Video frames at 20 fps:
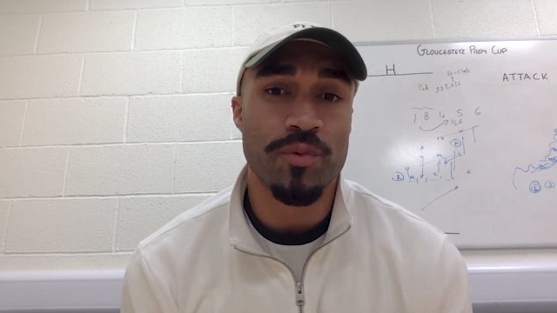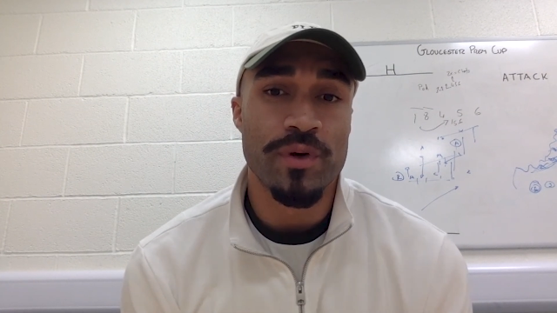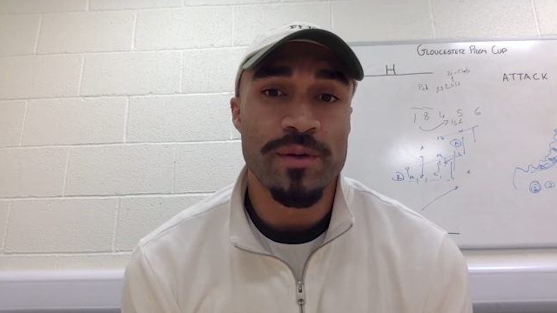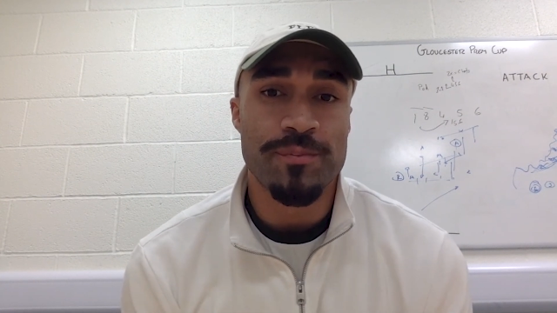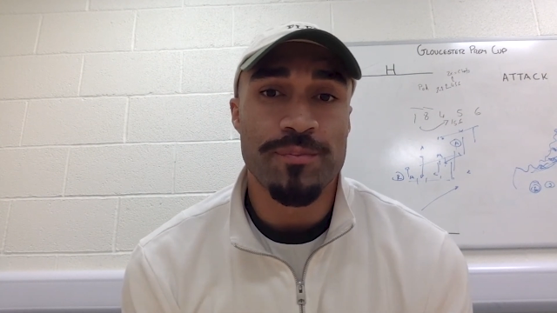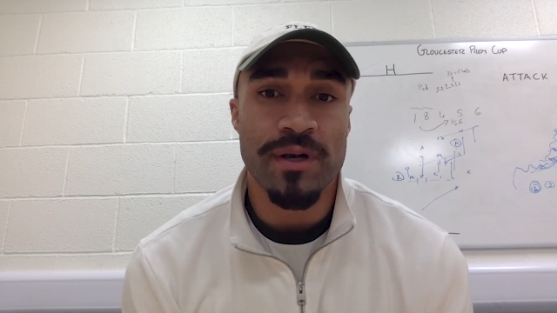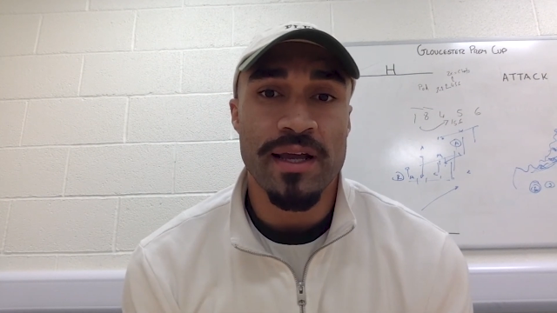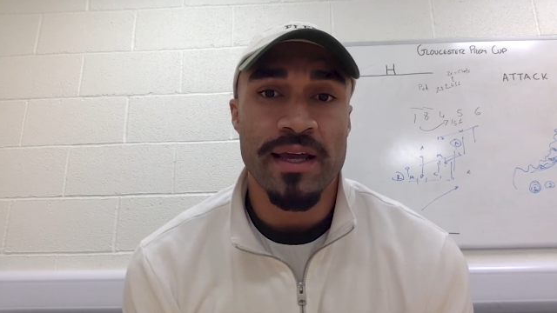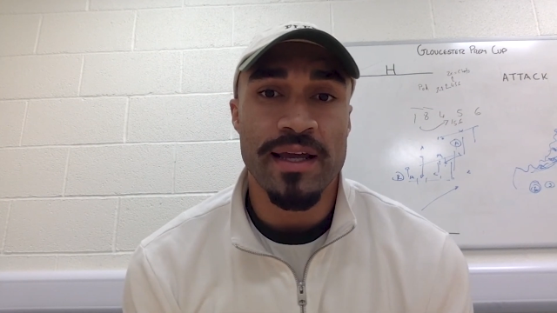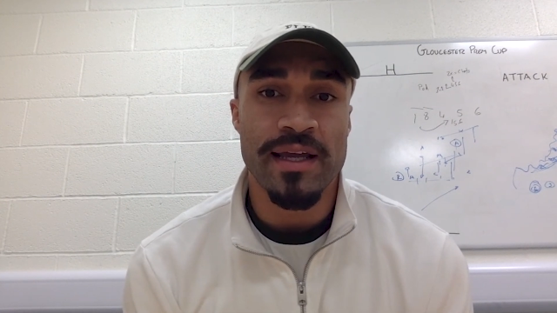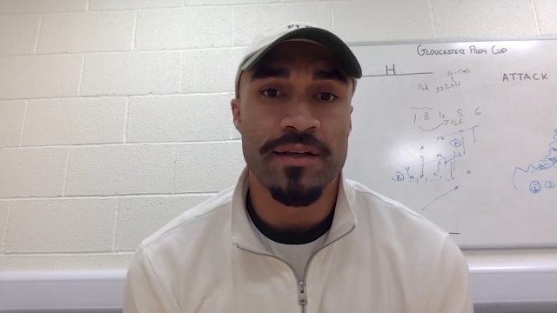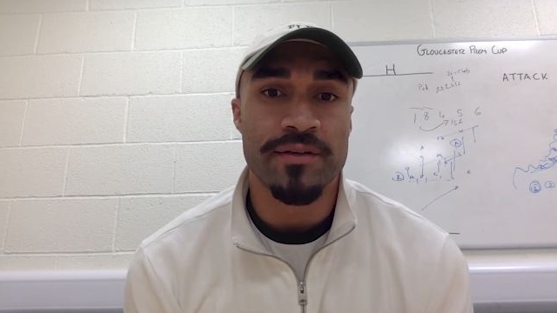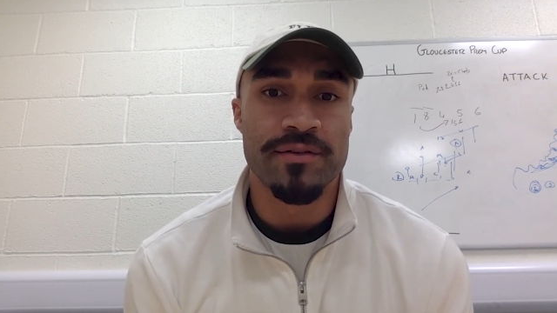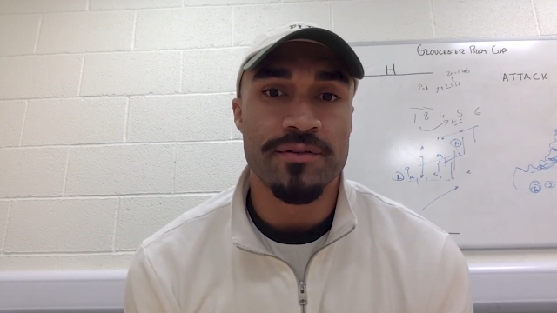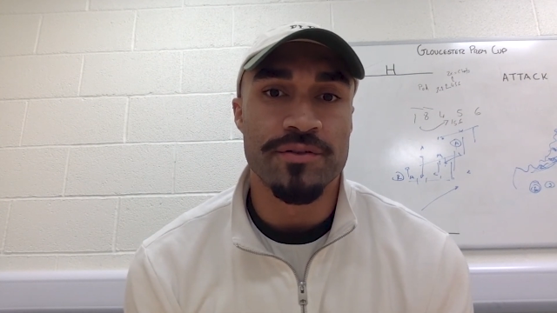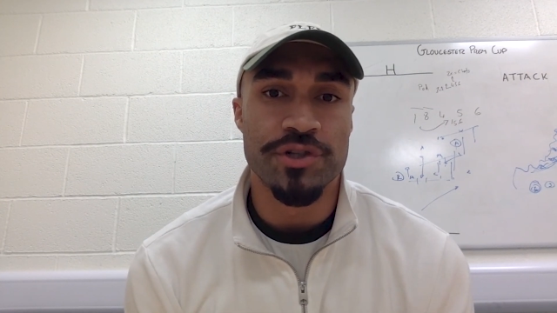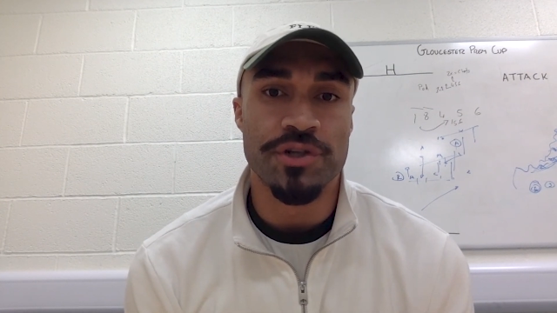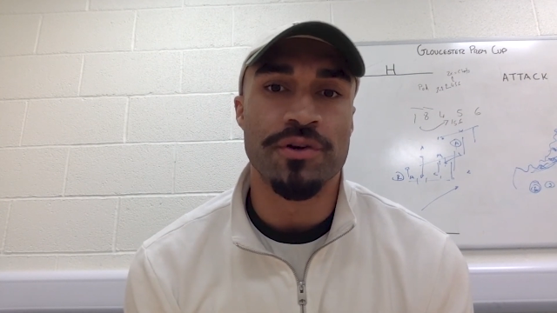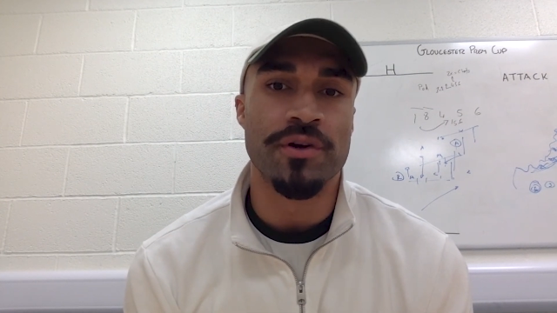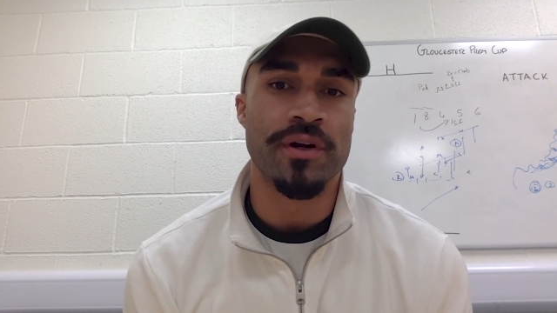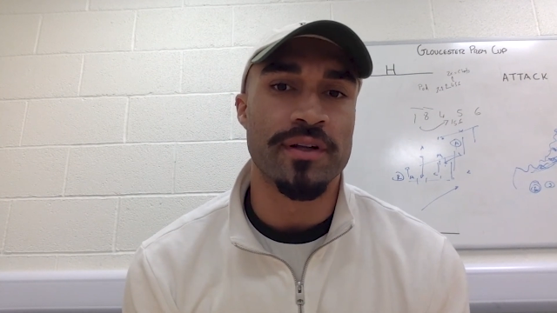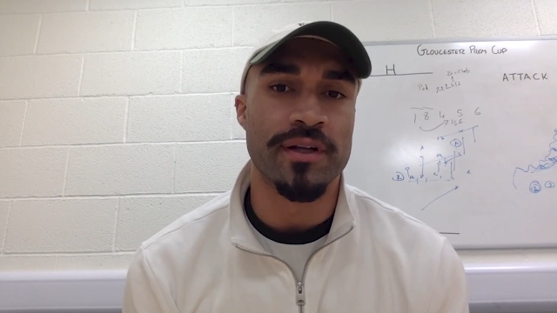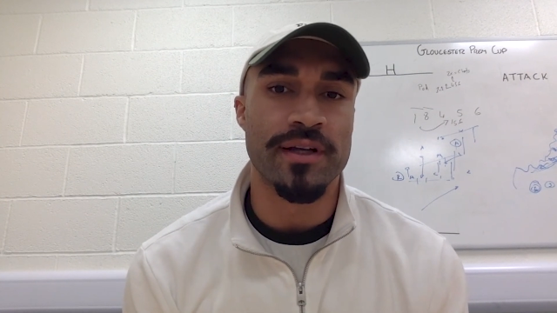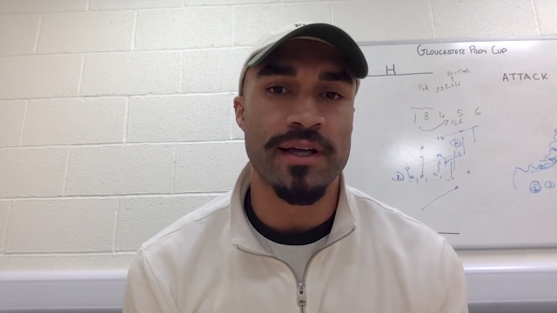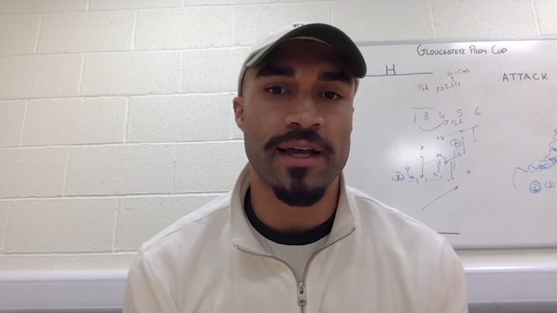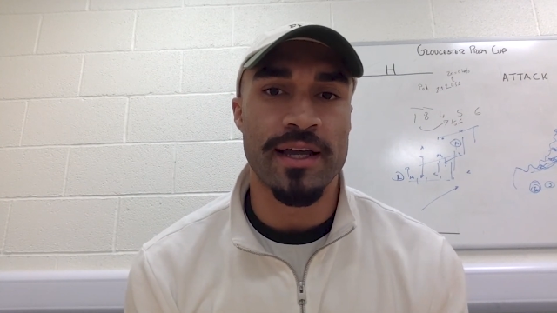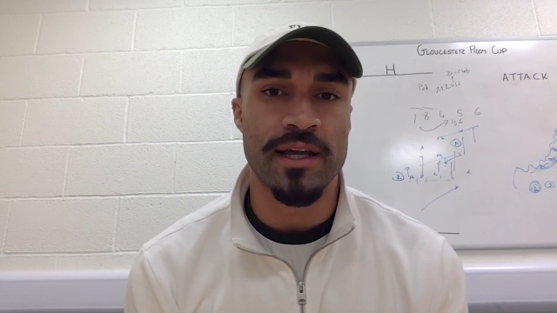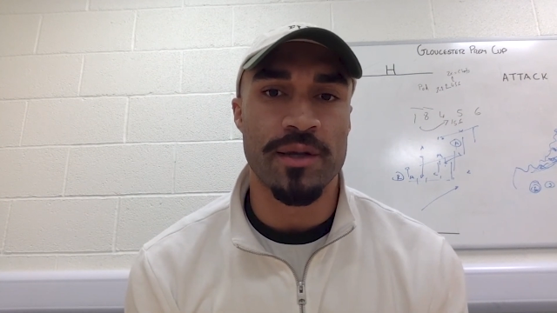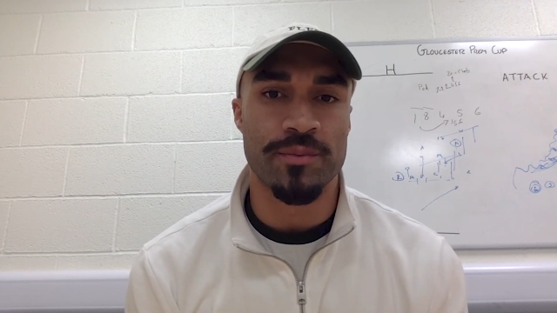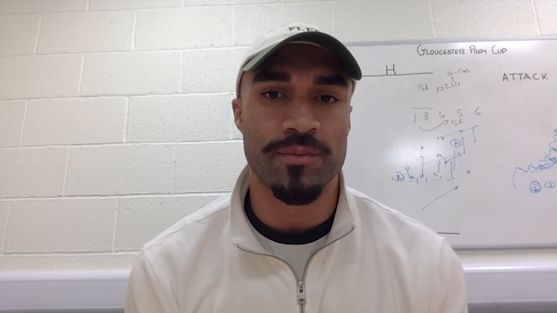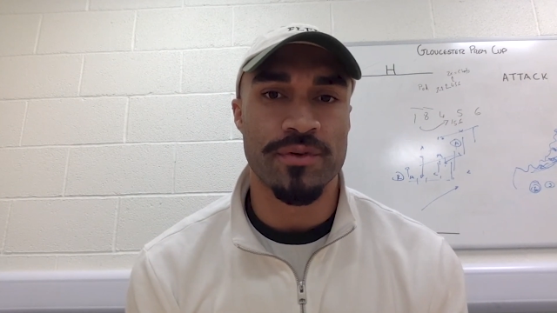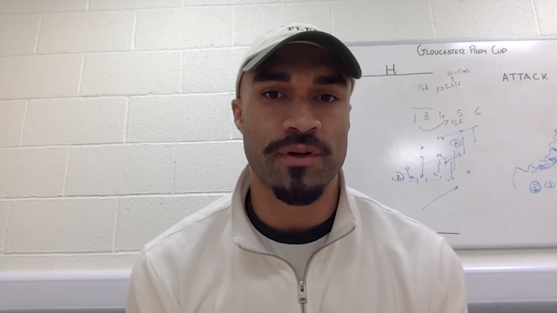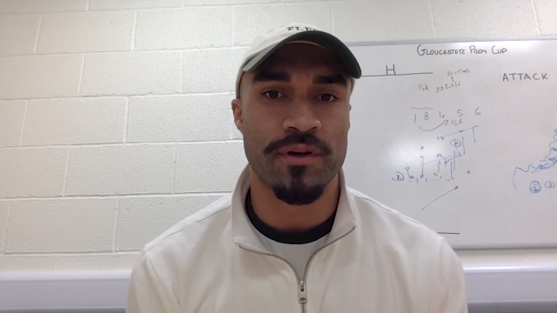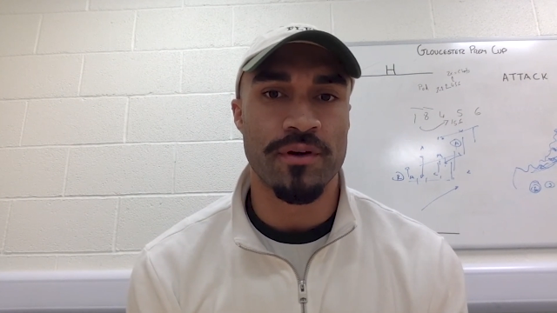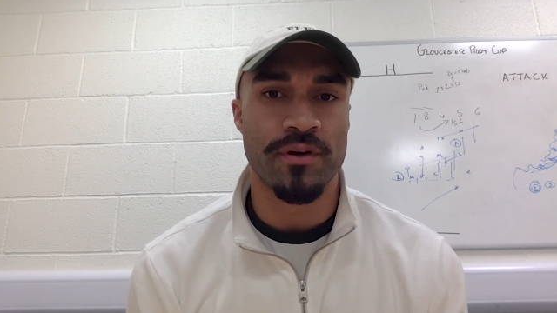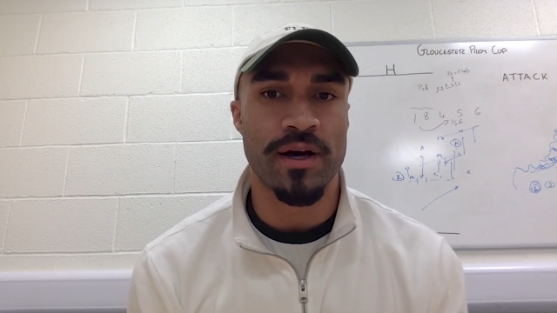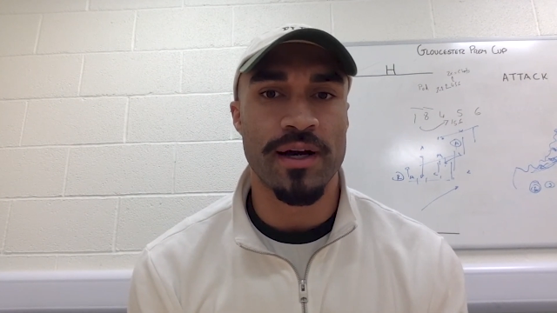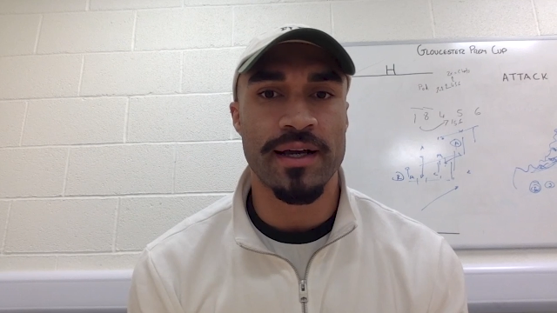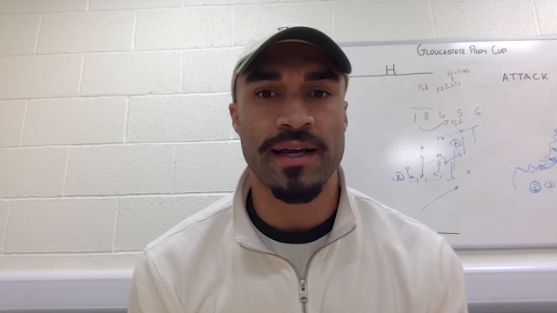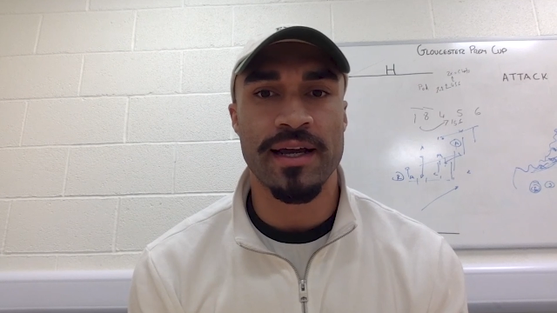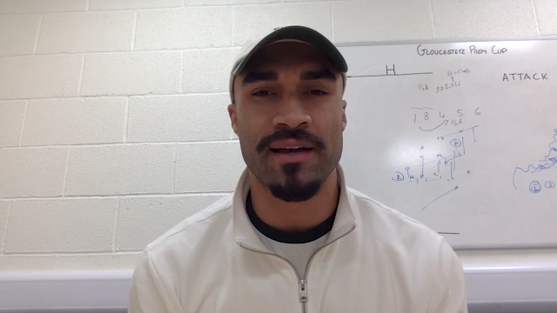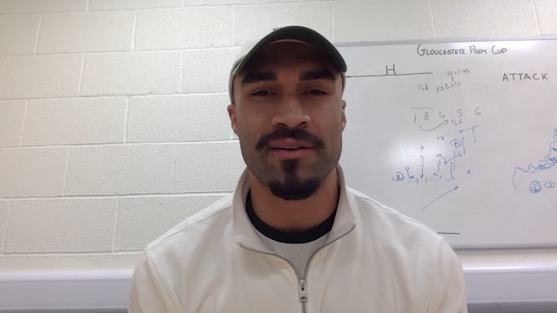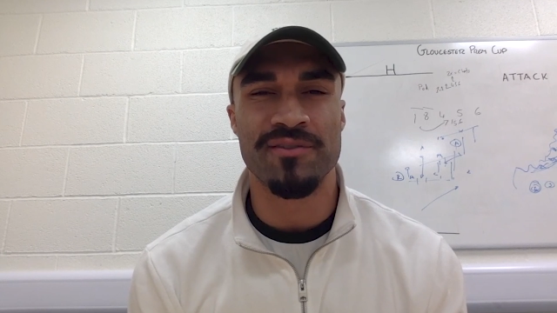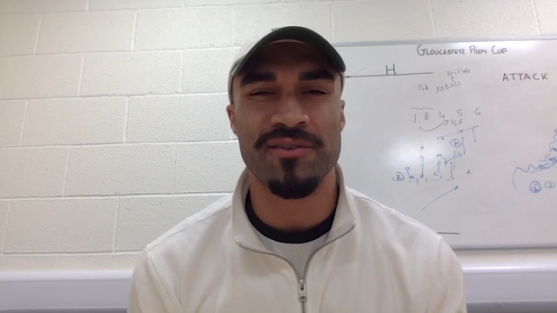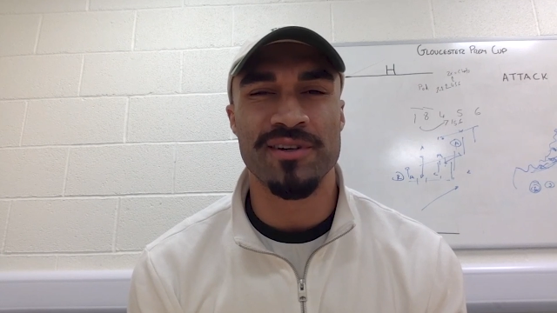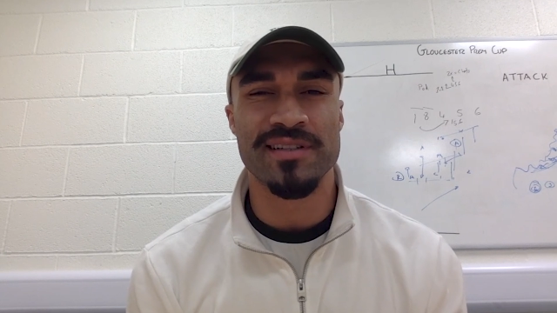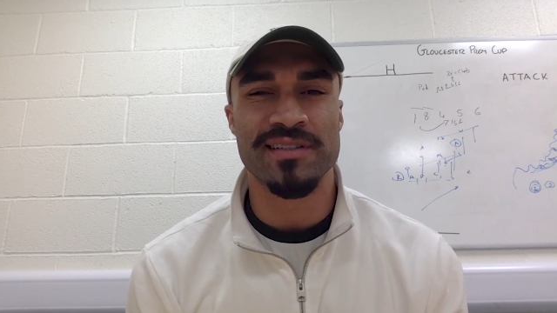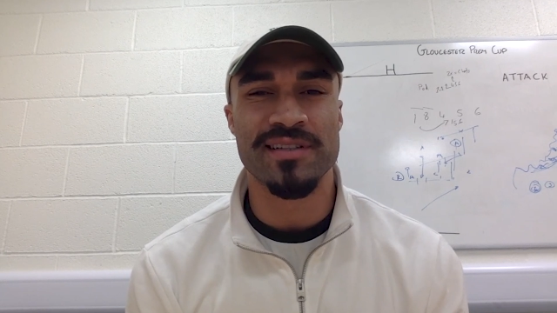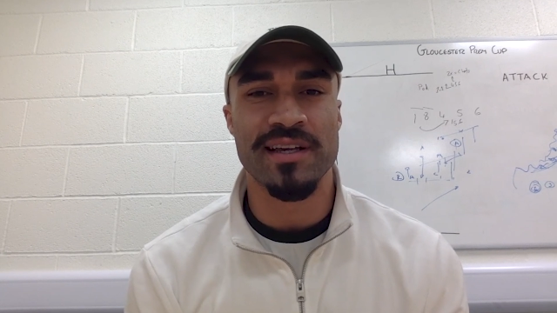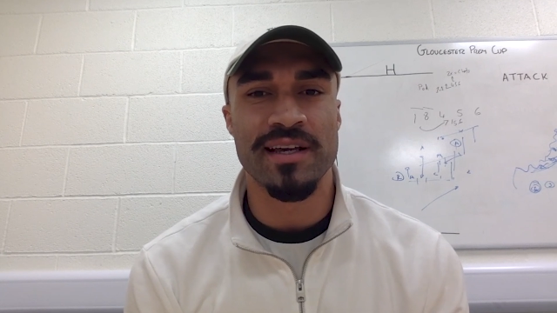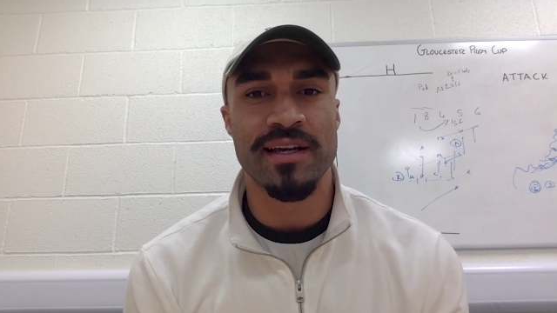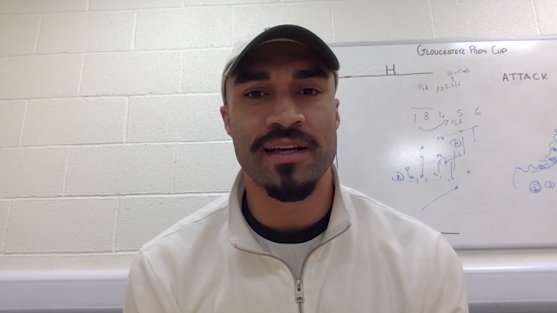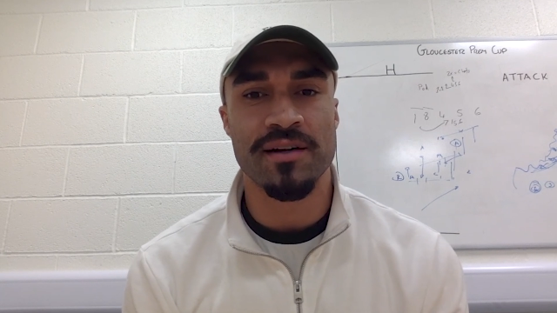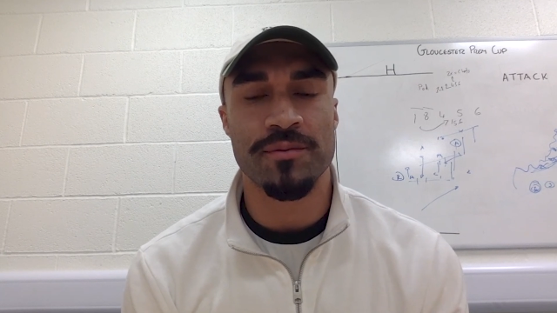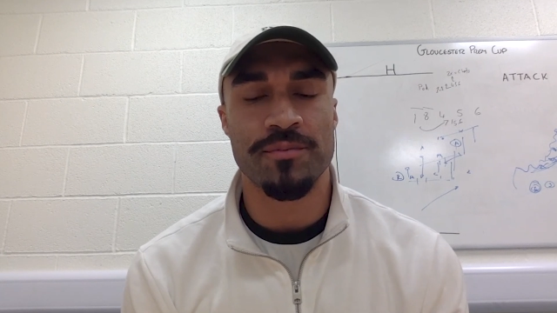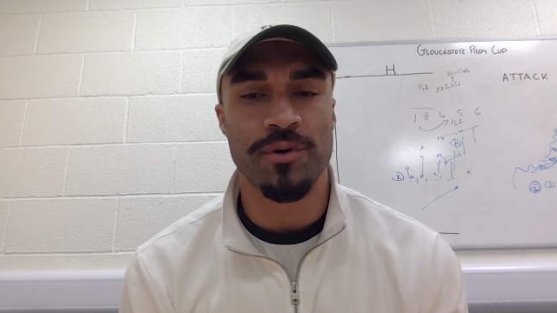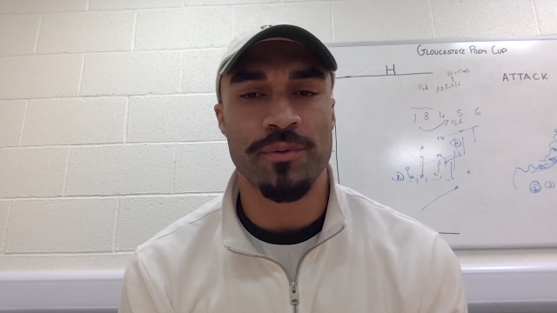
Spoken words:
We played during the game, so I can't really say.